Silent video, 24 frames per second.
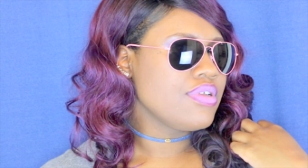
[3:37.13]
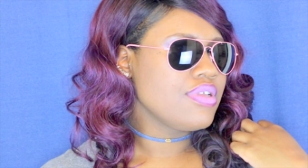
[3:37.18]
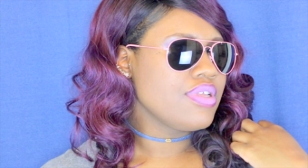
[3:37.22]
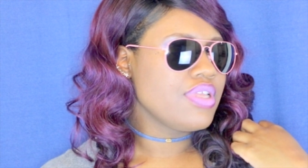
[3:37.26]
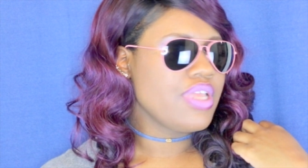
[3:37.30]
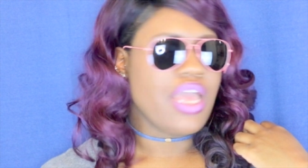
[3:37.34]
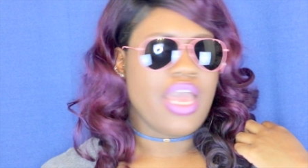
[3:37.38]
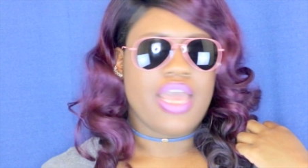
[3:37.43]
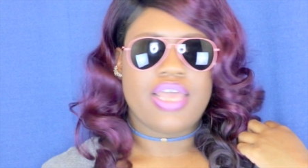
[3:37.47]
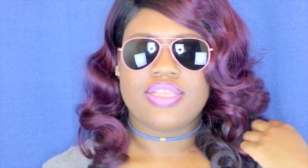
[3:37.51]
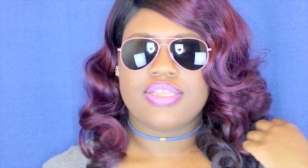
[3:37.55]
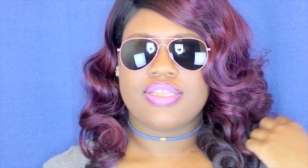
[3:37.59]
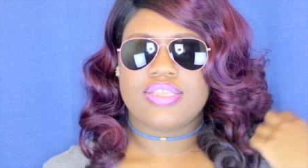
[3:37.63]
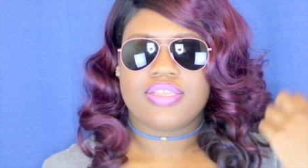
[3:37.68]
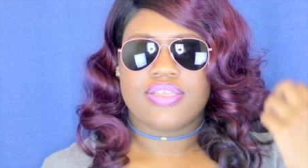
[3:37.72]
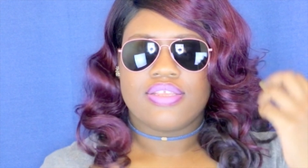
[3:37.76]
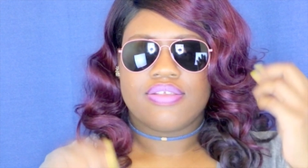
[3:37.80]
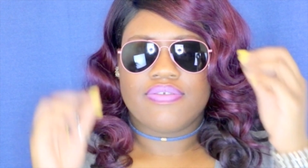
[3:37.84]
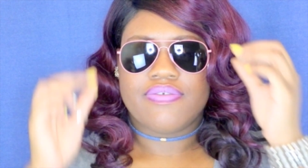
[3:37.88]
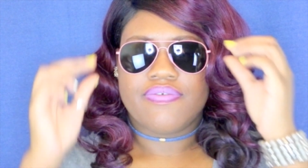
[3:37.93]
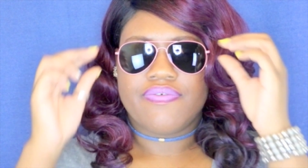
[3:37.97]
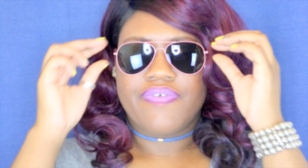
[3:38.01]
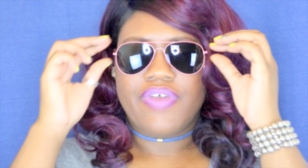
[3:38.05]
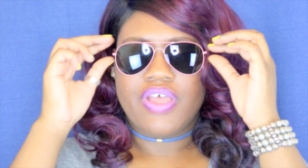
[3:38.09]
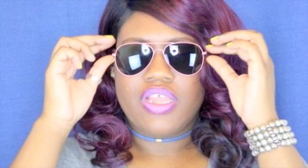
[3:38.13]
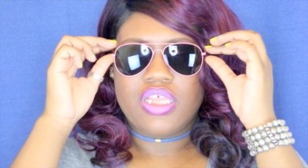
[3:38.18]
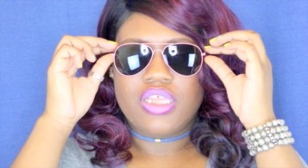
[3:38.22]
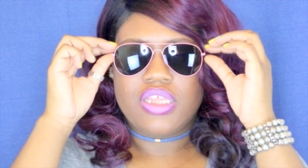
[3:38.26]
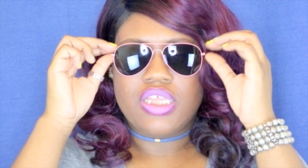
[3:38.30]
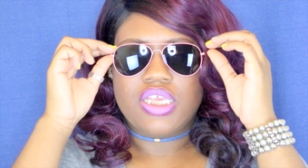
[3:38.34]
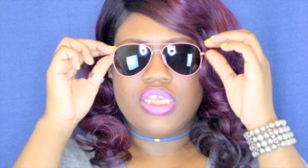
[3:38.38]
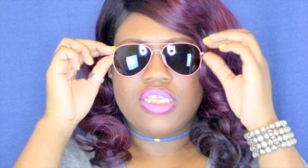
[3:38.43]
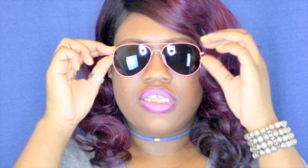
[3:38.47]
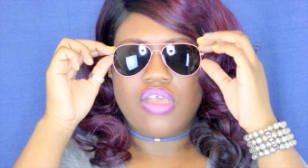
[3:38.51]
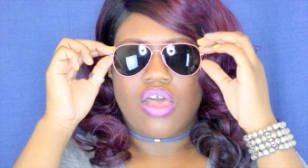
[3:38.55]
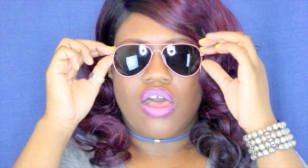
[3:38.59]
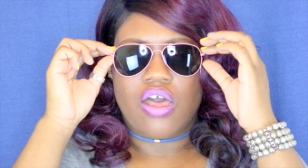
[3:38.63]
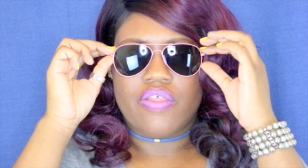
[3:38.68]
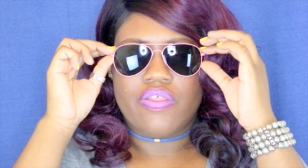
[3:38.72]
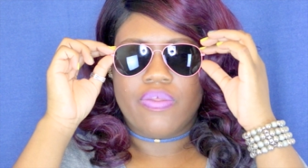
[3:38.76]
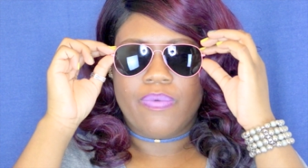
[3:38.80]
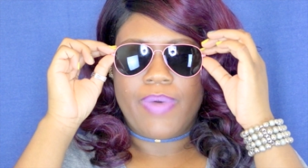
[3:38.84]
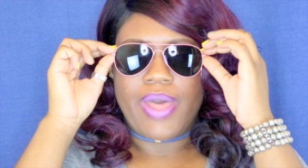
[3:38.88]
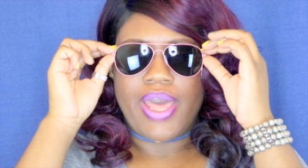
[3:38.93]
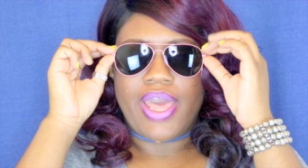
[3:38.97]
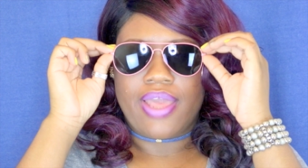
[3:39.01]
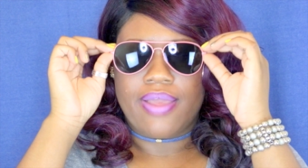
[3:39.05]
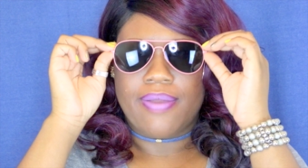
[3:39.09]
Yes, filling these all the
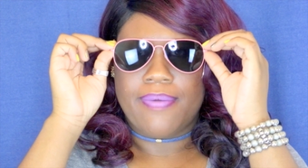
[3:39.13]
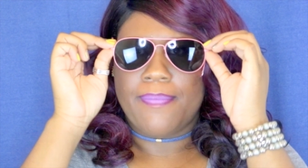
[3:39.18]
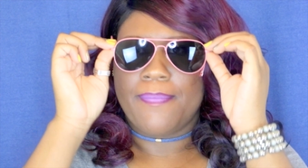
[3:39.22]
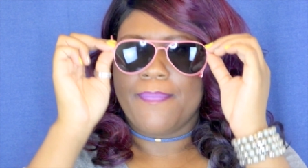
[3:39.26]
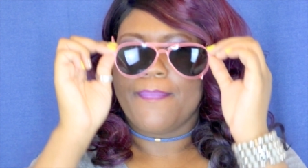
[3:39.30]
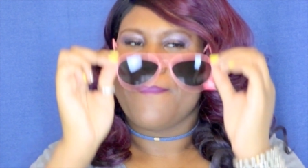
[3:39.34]
way.